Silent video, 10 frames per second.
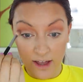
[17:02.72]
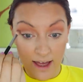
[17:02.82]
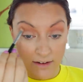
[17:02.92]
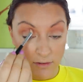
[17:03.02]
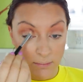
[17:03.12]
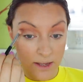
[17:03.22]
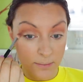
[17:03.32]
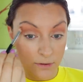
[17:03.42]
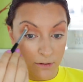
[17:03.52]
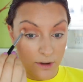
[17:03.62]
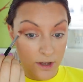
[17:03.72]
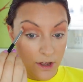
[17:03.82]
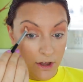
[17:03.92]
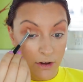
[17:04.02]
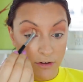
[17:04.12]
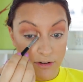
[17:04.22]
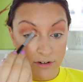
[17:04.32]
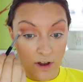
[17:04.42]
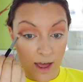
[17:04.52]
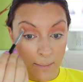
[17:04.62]
to have on people who
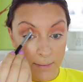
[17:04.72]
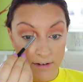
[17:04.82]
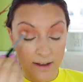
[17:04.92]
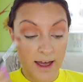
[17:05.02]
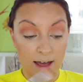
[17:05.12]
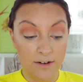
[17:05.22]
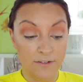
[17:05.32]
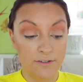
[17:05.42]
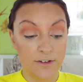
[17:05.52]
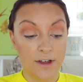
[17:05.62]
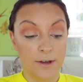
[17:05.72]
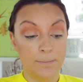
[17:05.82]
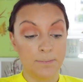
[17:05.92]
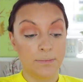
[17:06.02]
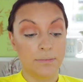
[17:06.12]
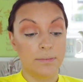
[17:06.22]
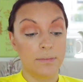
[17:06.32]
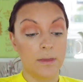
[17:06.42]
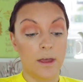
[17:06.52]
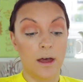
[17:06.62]
just happen to have
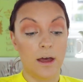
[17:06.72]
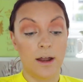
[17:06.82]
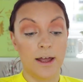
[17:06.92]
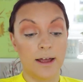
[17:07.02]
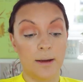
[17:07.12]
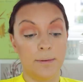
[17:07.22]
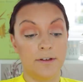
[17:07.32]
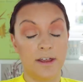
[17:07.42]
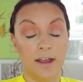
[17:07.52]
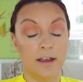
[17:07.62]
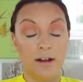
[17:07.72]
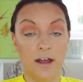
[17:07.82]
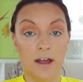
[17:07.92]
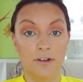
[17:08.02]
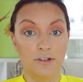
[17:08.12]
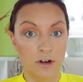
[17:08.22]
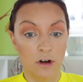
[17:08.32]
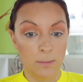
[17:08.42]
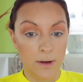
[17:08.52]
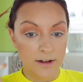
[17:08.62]
like a particular
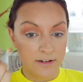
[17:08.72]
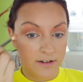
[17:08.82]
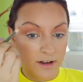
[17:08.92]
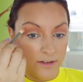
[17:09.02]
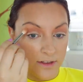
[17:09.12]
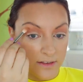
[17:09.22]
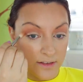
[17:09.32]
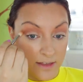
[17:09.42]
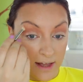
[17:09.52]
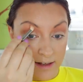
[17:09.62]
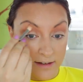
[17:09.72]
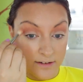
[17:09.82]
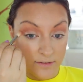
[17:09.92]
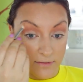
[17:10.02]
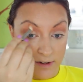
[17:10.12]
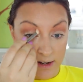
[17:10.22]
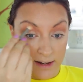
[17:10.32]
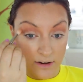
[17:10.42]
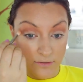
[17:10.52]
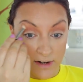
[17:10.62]
job. I just don't think that that is
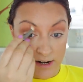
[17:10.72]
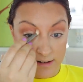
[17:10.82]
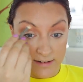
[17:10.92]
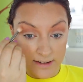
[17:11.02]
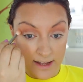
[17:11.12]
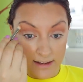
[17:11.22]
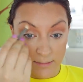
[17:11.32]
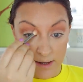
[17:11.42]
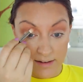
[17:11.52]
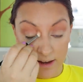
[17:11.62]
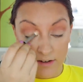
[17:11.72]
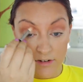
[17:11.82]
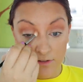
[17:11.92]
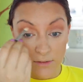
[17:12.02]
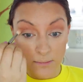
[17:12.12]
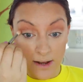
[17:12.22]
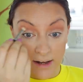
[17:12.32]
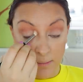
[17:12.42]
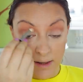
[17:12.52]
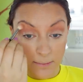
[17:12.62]
really a realistic expectation for
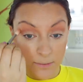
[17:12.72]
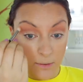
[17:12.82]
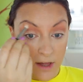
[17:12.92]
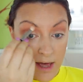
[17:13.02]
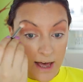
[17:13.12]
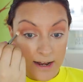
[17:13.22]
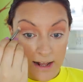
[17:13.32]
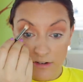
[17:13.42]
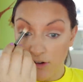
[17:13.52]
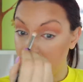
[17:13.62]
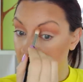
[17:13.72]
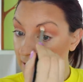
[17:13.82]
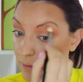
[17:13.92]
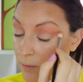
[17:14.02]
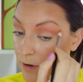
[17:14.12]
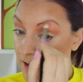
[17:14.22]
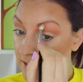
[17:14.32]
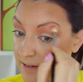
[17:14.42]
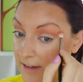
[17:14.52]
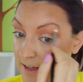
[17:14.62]
many people. And actually what I
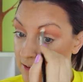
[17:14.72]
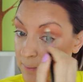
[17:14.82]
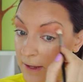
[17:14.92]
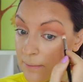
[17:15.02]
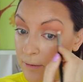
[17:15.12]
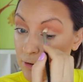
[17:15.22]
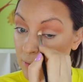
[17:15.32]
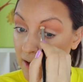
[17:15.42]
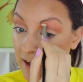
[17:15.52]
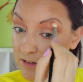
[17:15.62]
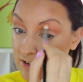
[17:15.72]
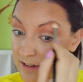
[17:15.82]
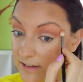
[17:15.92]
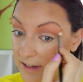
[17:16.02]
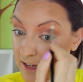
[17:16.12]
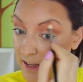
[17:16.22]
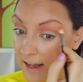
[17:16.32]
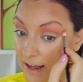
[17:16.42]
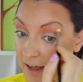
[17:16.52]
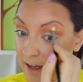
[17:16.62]
see, the people who I actually
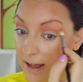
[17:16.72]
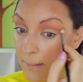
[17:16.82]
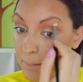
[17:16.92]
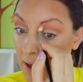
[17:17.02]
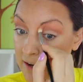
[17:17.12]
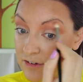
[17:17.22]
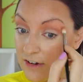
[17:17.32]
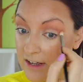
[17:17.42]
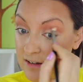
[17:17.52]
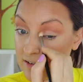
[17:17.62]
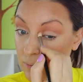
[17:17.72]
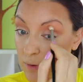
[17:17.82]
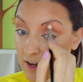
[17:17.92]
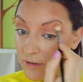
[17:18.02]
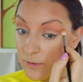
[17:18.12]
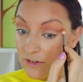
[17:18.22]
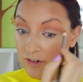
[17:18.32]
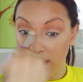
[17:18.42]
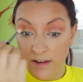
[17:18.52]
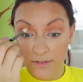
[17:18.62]
see managing in some way to
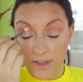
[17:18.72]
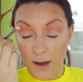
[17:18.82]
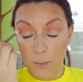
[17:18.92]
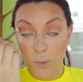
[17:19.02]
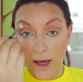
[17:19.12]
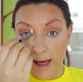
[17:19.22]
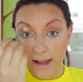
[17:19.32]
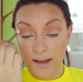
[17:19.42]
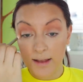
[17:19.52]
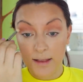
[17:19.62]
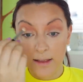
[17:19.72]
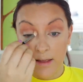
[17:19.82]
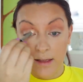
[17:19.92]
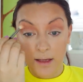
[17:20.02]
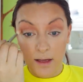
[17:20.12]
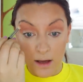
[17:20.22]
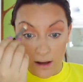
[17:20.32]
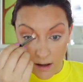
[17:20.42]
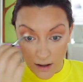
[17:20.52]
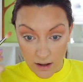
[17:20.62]
achieve that well
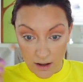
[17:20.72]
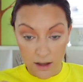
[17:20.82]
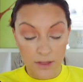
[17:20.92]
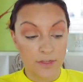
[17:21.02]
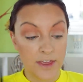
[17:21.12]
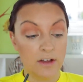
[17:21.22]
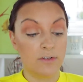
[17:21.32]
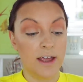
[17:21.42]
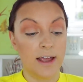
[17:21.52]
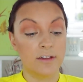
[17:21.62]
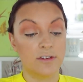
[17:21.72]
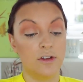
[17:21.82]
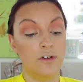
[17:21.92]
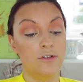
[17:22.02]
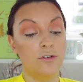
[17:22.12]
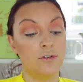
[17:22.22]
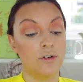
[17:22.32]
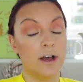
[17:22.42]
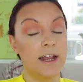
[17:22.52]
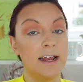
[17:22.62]
are the creators who do
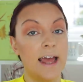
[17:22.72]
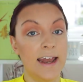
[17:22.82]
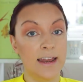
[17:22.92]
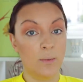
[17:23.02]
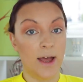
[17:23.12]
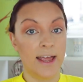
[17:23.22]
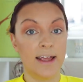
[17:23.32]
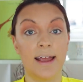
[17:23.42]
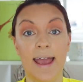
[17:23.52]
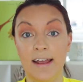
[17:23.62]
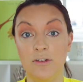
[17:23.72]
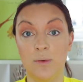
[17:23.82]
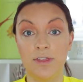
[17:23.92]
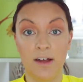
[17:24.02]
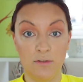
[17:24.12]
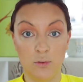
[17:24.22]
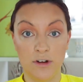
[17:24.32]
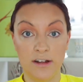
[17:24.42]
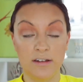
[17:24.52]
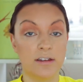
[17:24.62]
not in any way engage with their
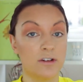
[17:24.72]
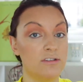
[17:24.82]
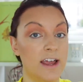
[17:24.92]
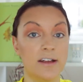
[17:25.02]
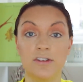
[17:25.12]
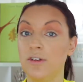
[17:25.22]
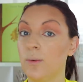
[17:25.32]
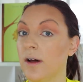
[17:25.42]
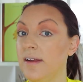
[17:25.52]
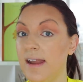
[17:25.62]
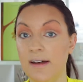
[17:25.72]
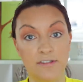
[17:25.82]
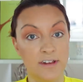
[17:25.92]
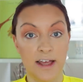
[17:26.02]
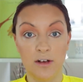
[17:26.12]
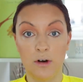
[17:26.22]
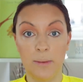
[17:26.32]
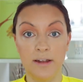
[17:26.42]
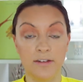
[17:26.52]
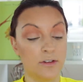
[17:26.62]
audience, the creators who are never in their
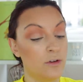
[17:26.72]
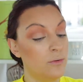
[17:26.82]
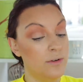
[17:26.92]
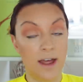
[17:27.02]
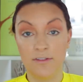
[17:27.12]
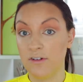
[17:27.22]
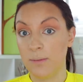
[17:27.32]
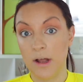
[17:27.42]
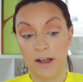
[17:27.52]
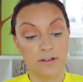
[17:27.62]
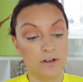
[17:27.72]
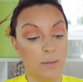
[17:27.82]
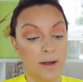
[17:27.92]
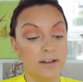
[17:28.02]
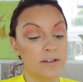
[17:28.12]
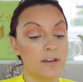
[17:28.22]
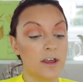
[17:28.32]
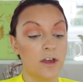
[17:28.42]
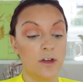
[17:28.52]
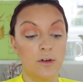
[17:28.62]
comments, who never reply to comments,
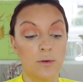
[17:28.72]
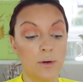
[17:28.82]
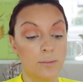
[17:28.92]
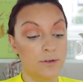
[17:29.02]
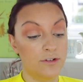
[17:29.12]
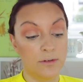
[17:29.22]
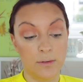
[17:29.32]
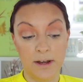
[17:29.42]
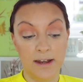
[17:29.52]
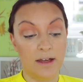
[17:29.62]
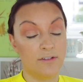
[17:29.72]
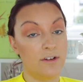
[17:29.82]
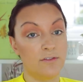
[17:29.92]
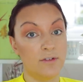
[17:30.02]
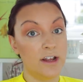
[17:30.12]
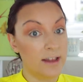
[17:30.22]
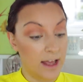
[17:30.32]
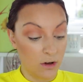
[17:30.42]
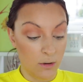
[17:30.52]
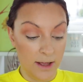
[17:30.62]
who presumably never even read
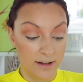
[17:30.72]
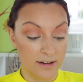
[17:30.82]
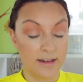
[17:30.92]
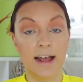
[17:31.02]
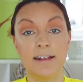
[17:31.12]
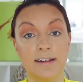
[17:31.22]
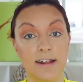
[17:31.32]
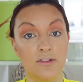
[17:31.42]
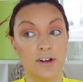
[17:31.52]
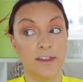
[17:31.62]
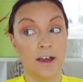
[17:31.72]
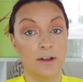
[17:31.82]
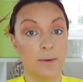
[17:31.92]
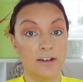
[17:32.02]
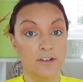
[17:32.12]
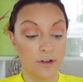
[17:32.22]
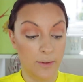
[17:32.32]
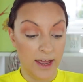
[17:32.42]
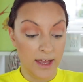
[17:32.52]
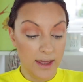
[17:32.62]
their comments. And that is literally the only way to do
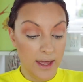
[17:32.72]
it.